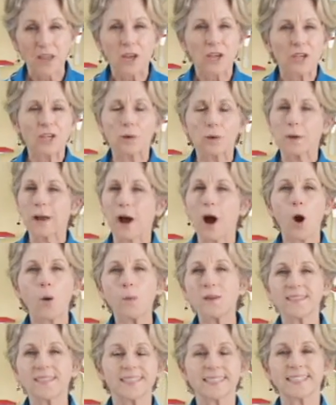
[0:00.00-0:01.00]
You know, we
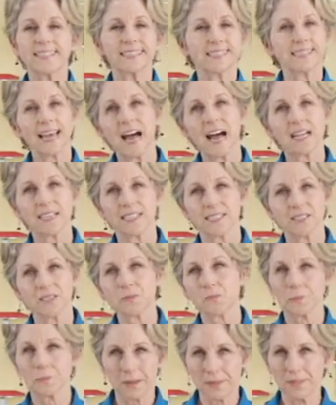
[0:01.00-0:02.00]
always think salads
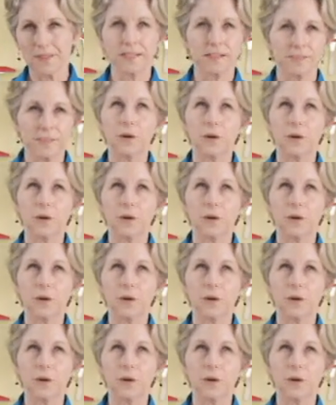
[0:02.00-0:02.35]
when we think of,